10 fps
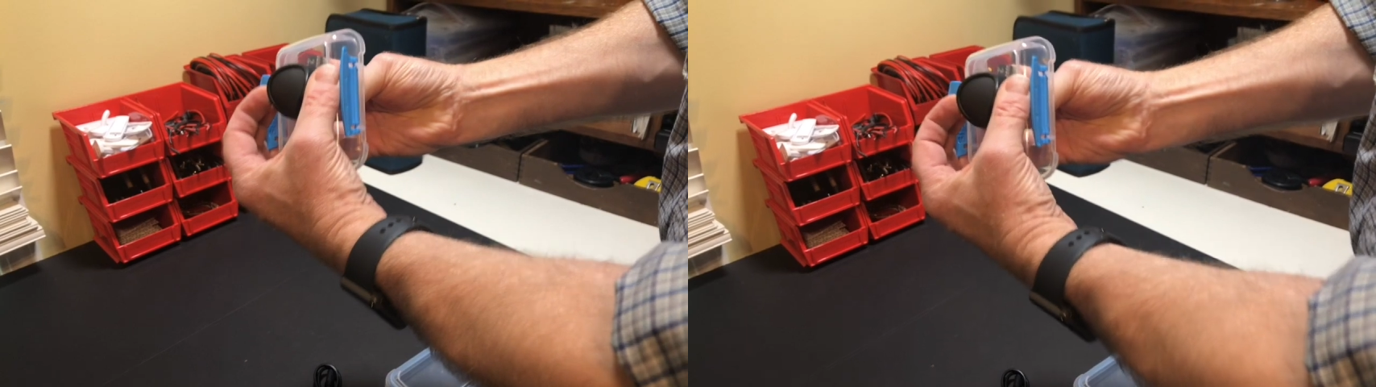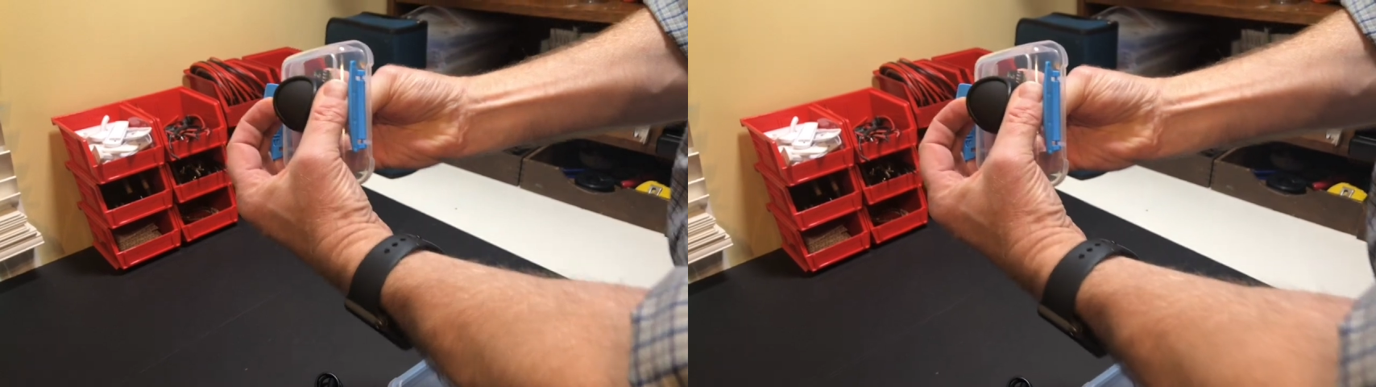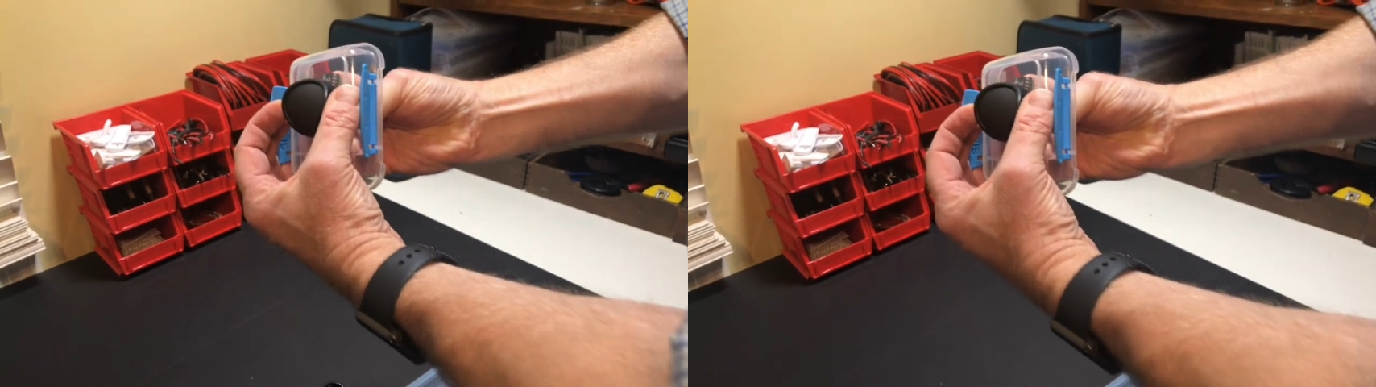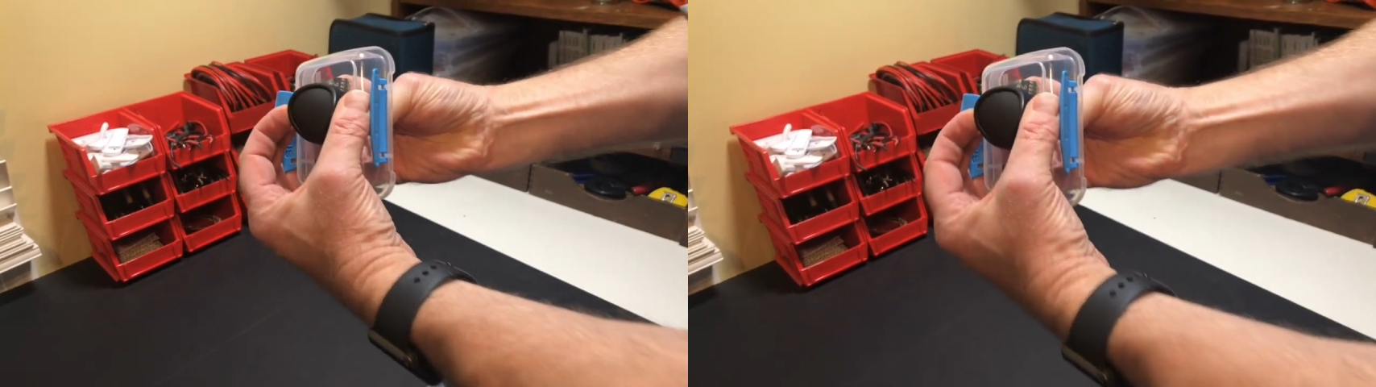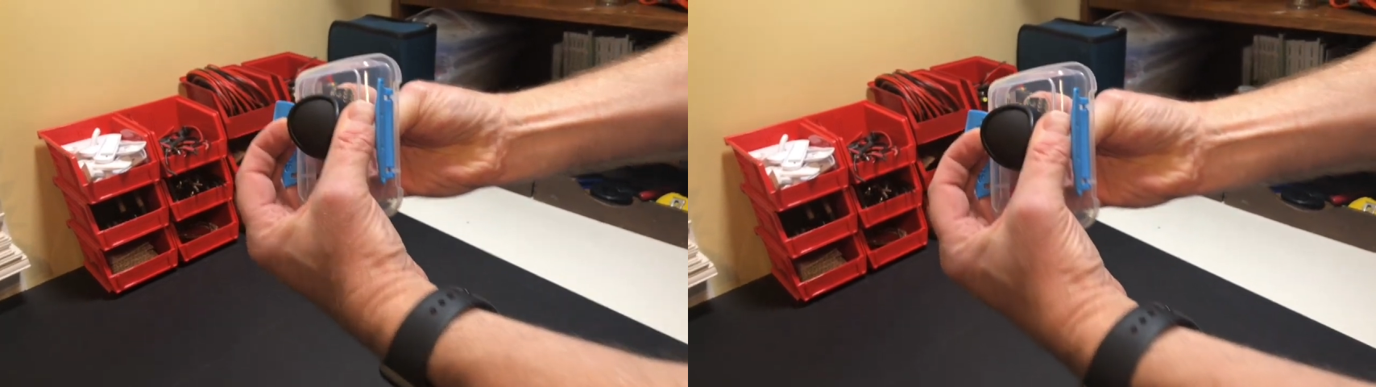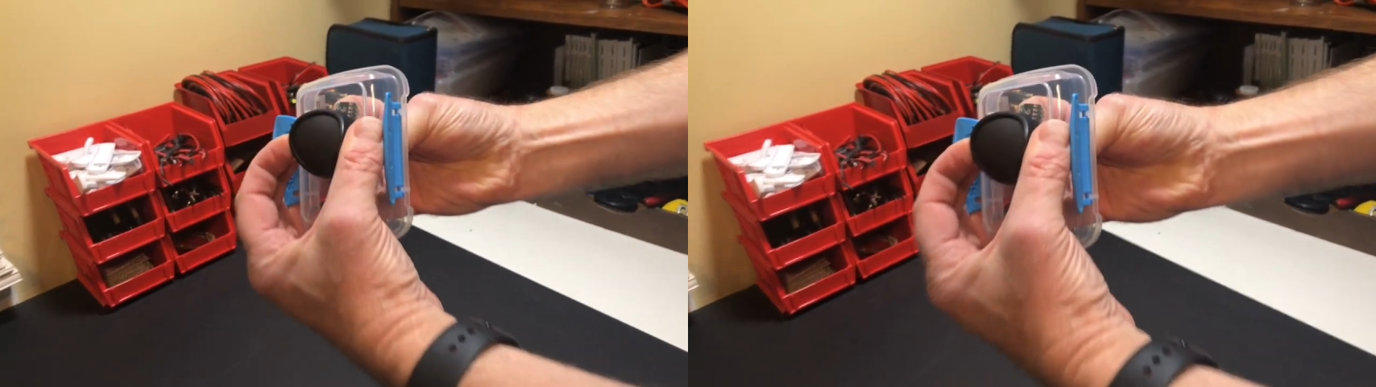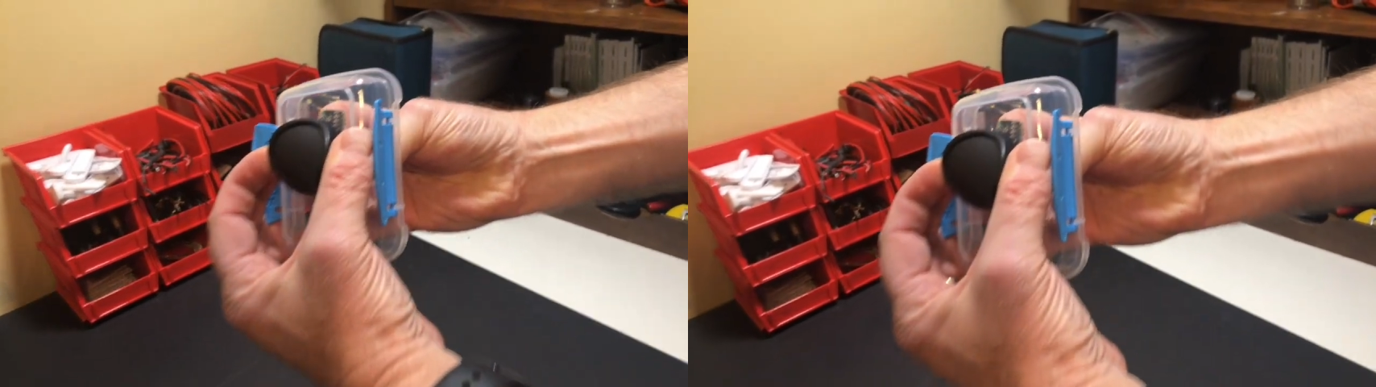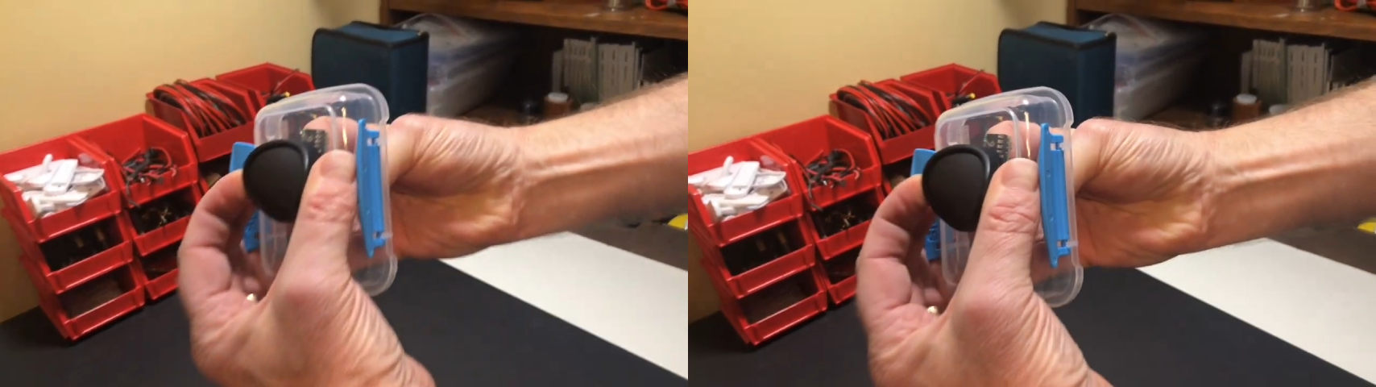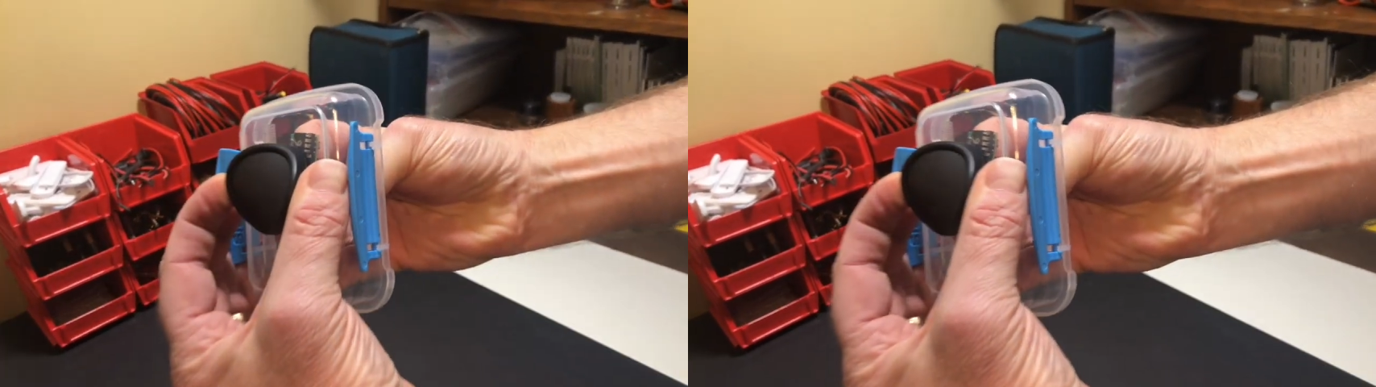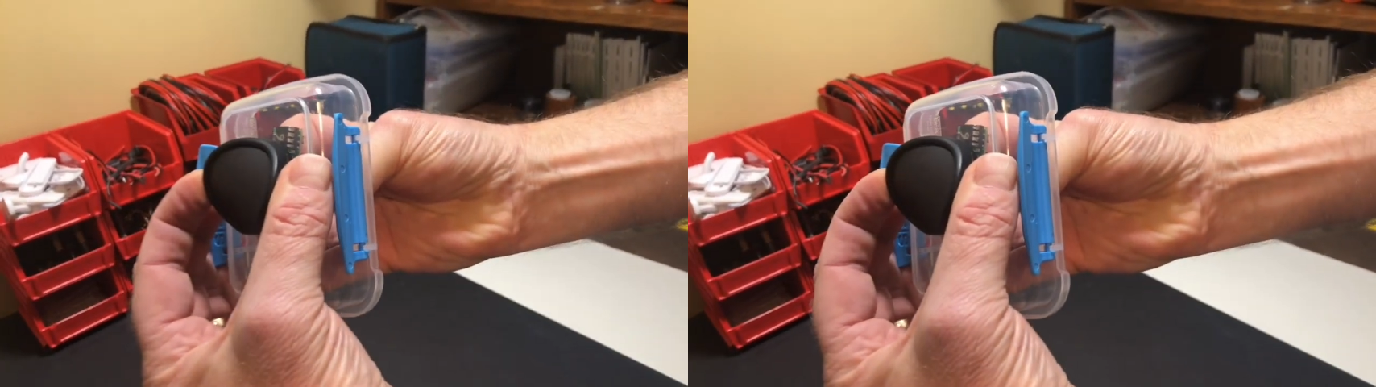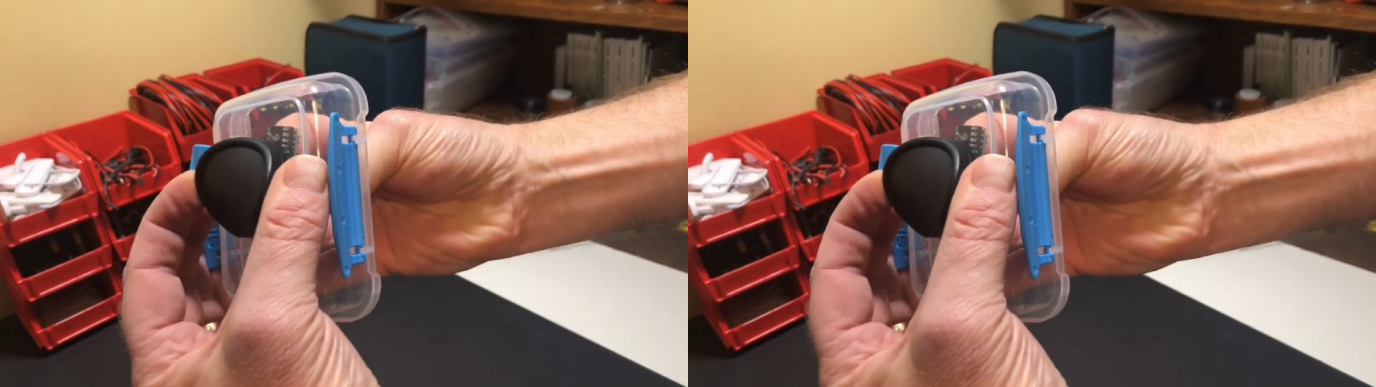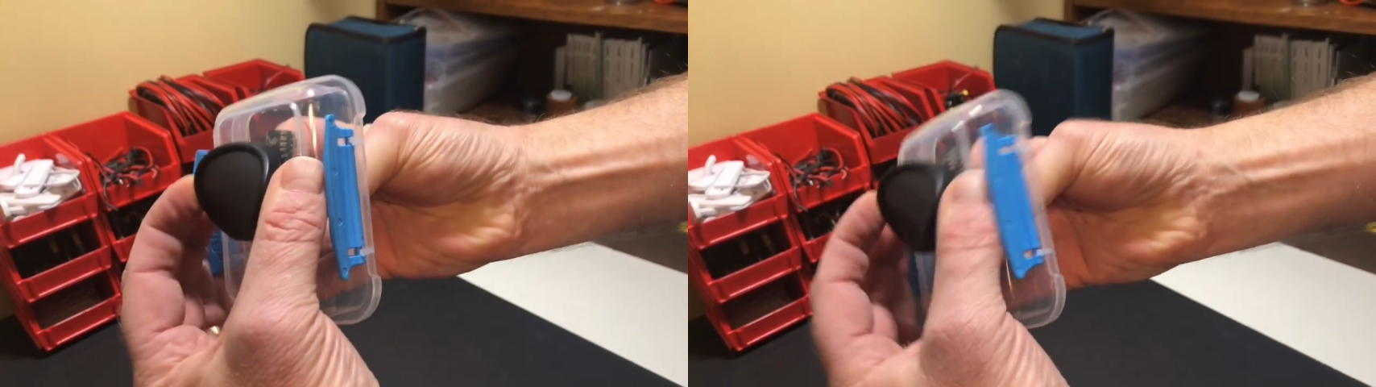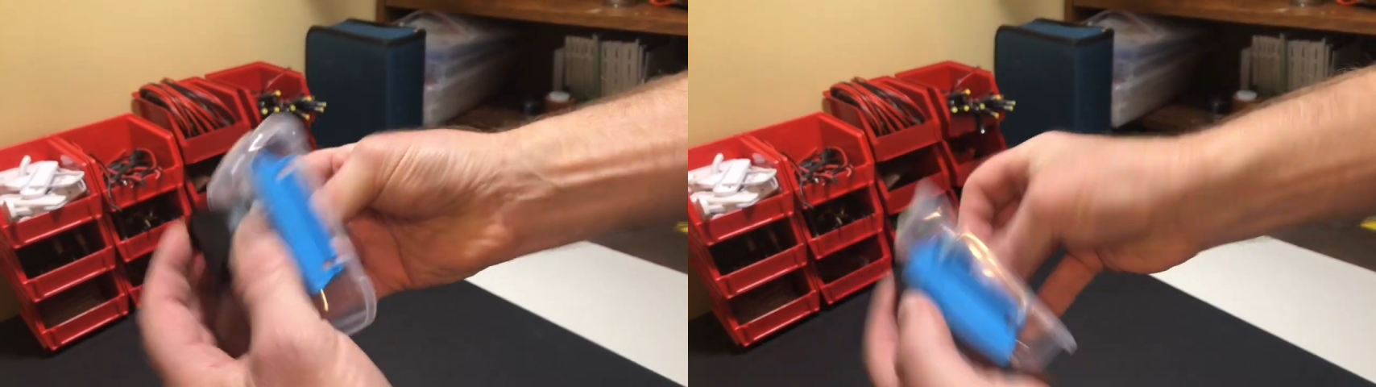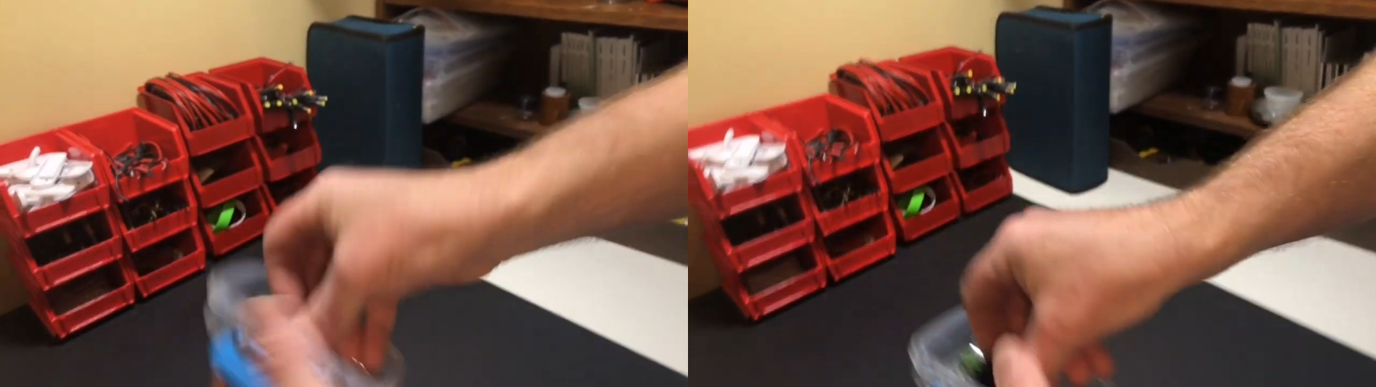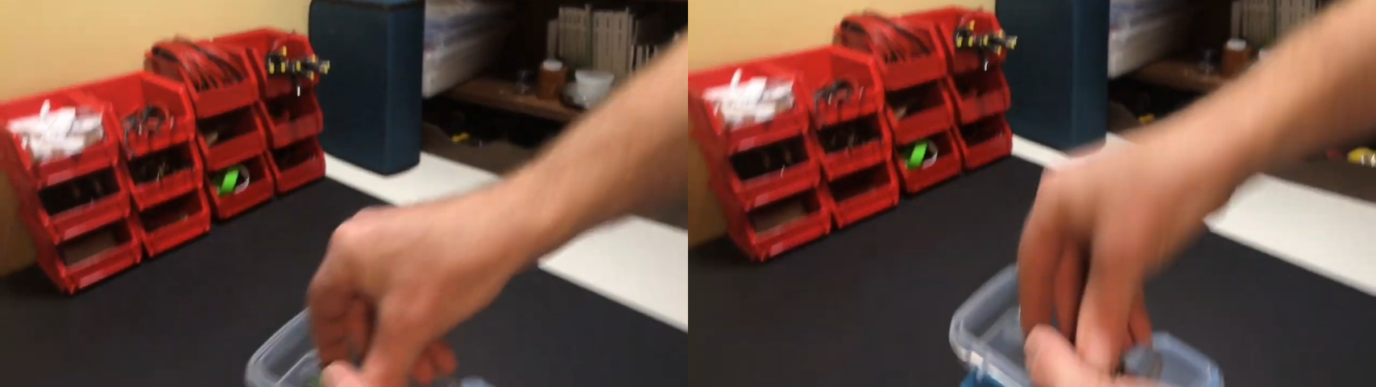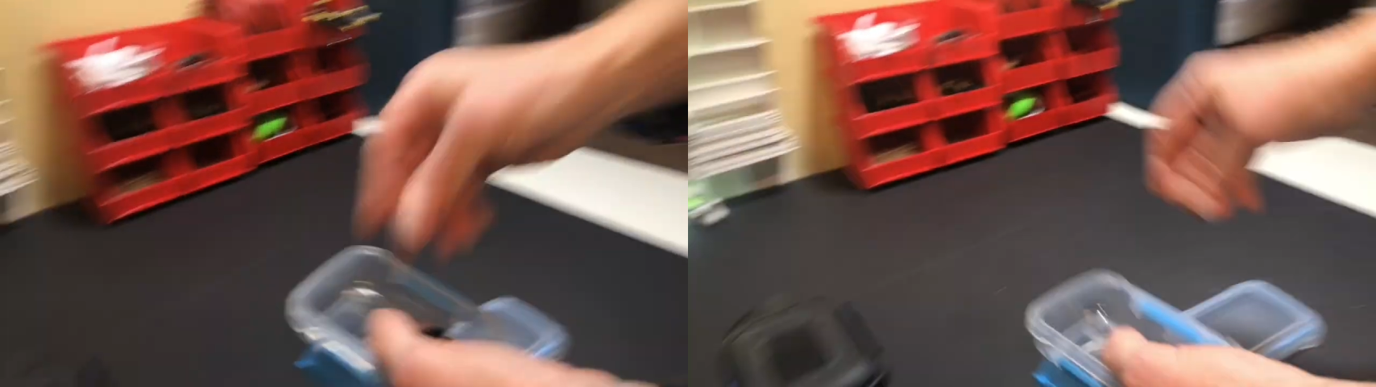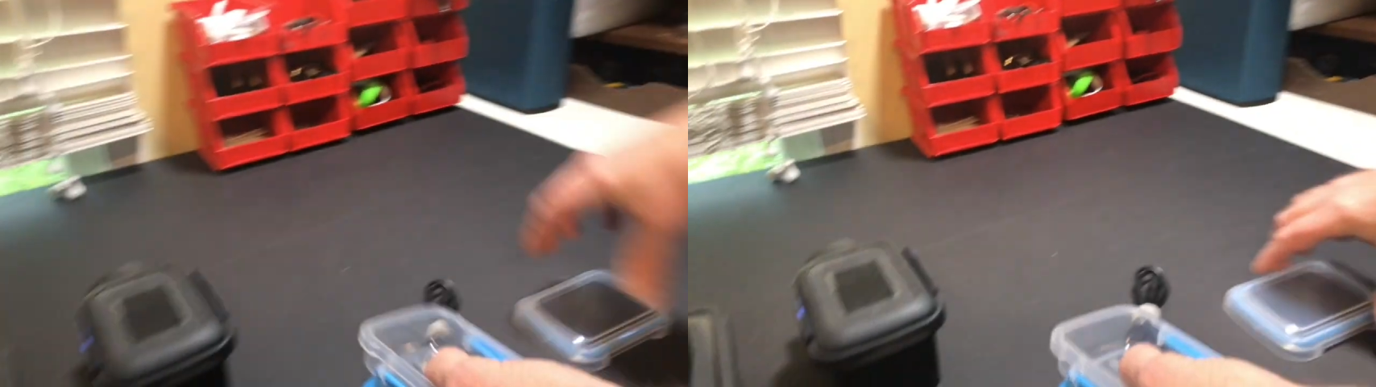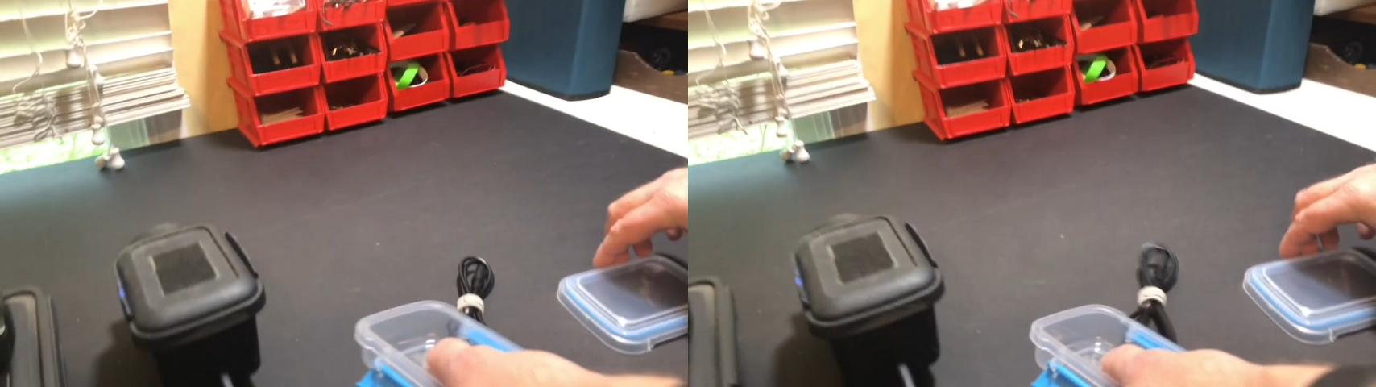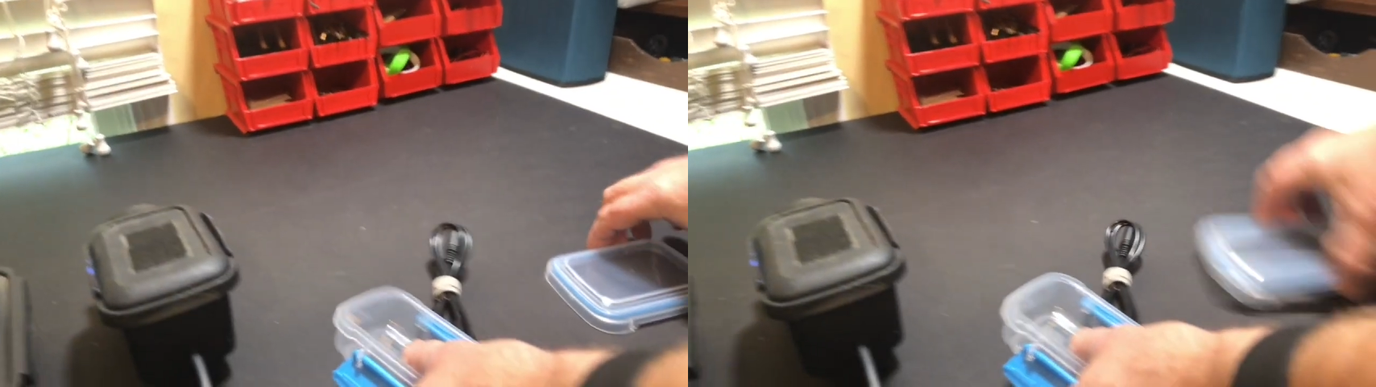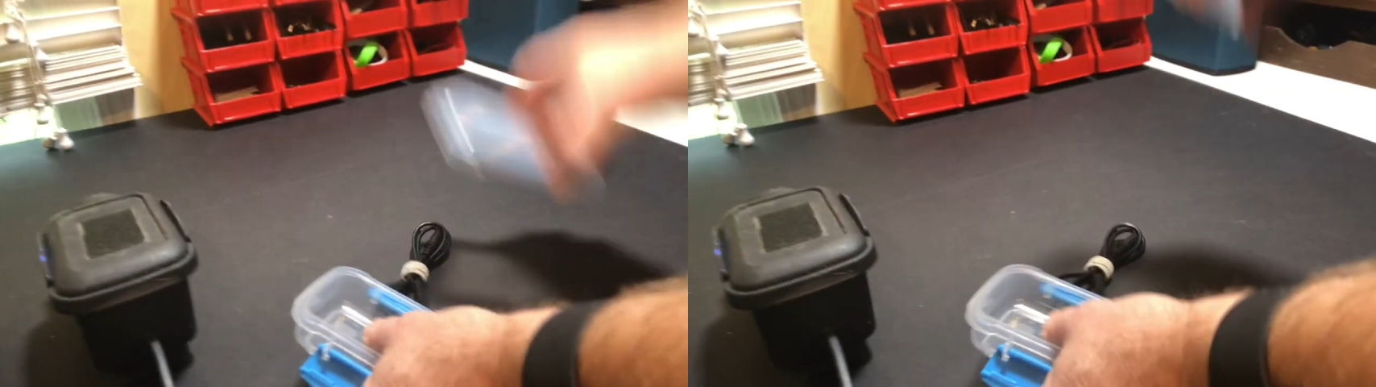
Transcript: No face is visible, so there are no lips to read.